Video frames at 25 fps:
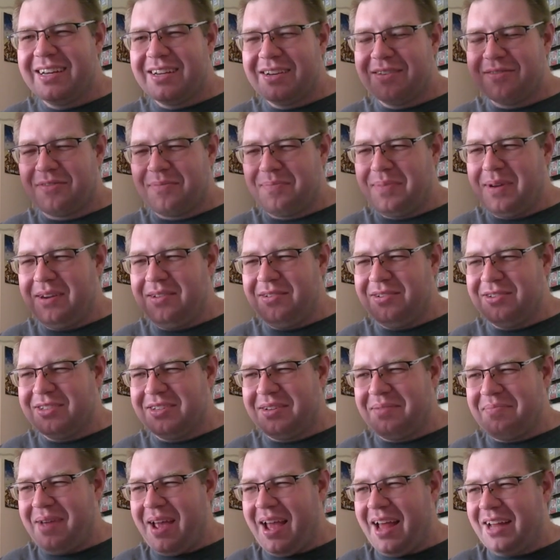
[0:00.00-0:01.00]
Forbidden
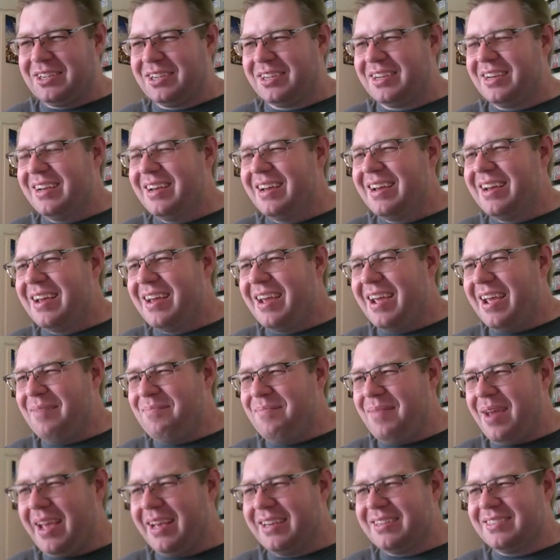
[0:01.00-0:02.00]
using magic.
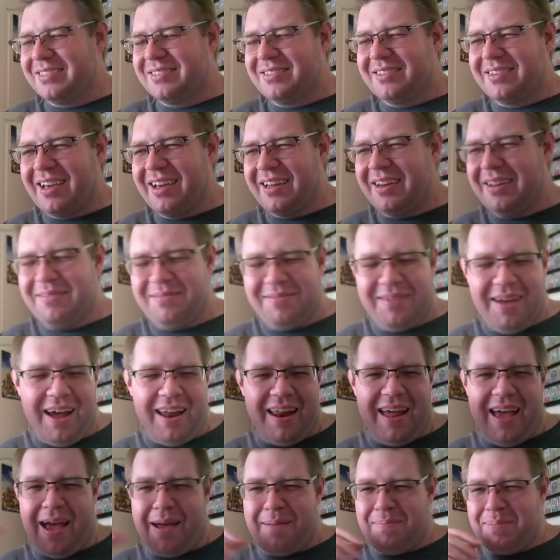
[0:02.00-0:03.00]
And Meg's kind of not
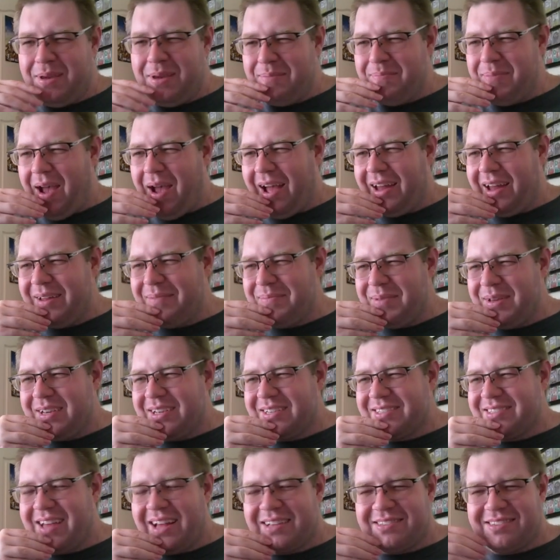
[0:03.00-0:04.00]
happy about it
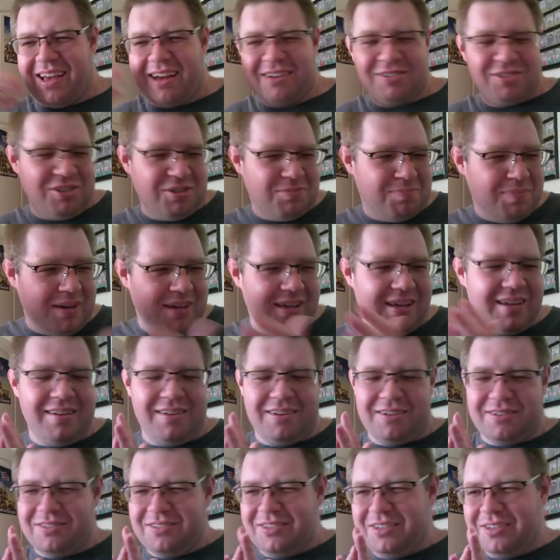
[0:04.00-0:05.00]
because that's how she's been getting
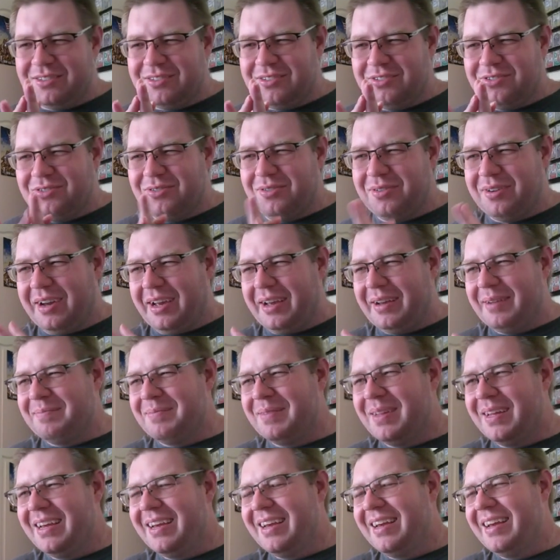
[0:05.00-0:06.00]
her tears of joy.
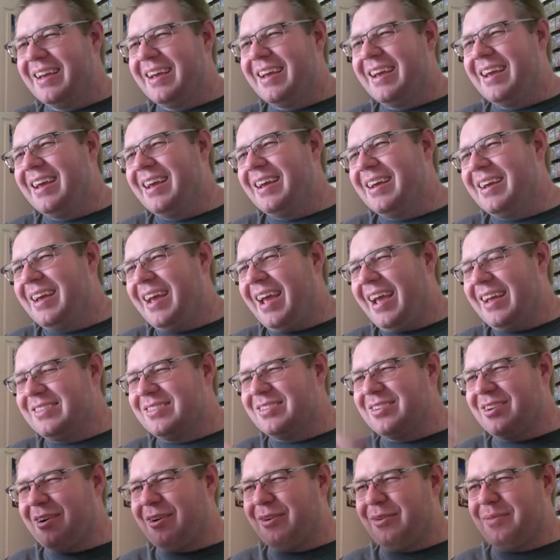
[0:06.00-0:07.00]
And
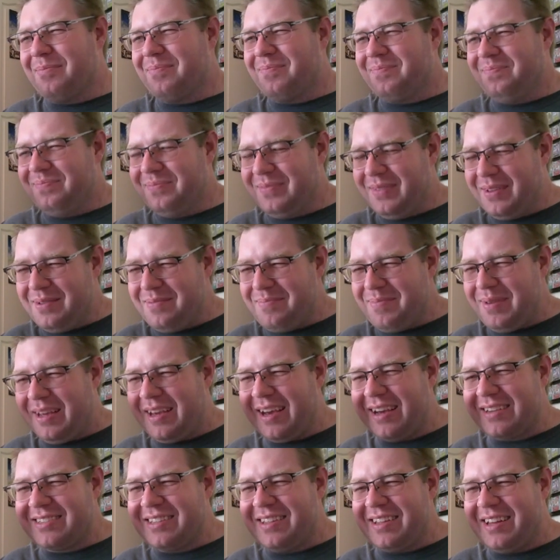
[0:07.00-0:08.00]
so,
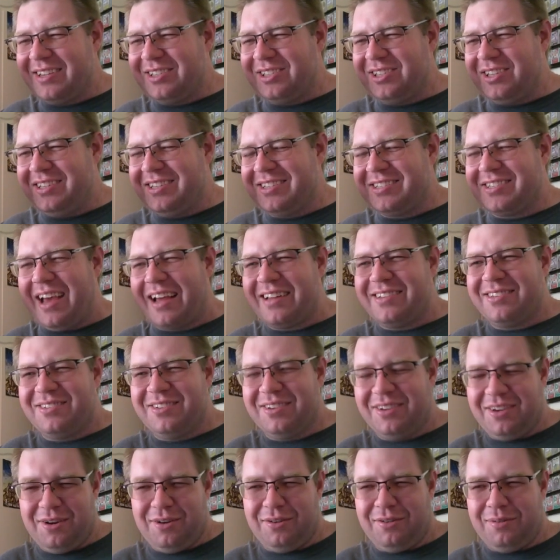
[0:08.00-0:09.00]
because of this, she decides
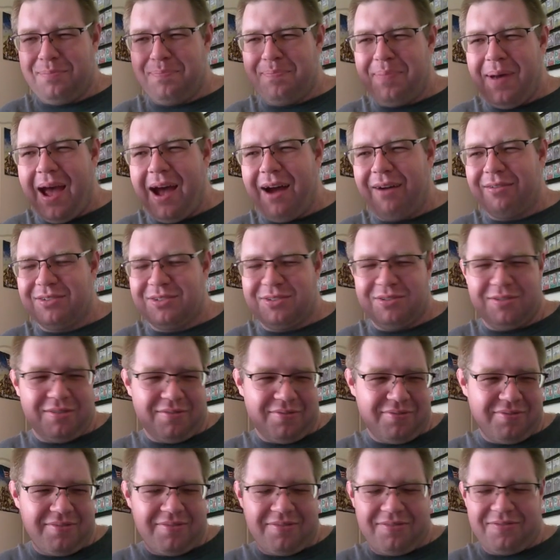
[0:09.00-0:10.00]
to go pout to her
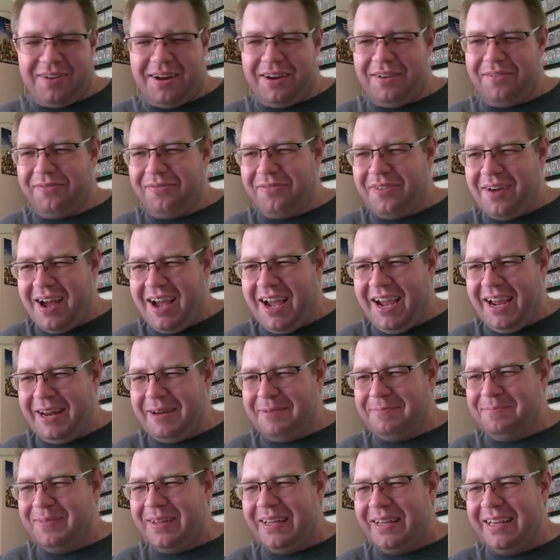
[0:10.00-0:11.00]
friend
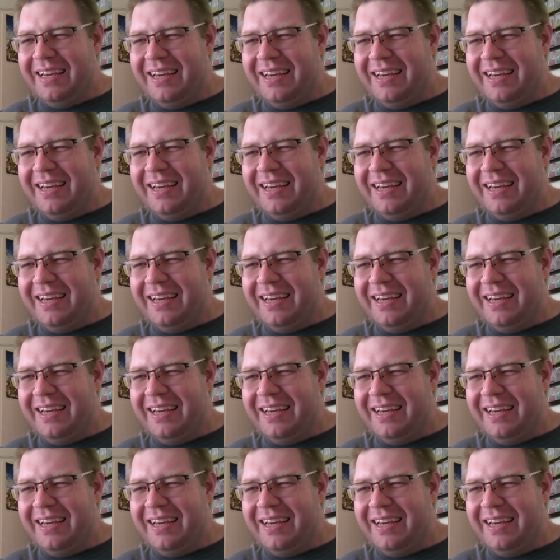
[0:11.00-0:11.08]
Fine.